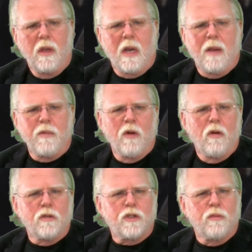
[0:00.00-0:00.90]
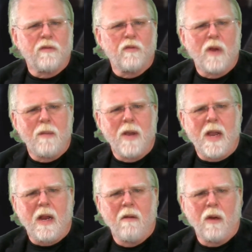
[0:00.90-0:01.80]
I'm your host, the Reverend Rabbi
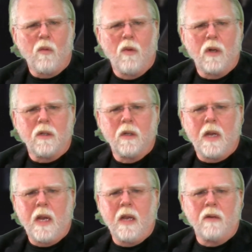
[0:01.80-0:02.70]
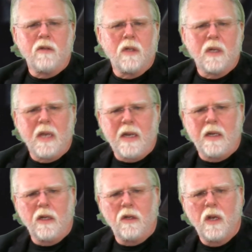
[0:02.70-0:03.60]
Eric Walker, and
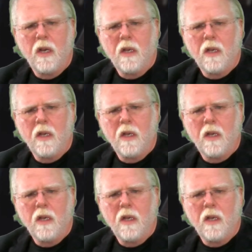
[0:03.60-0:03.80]
delighted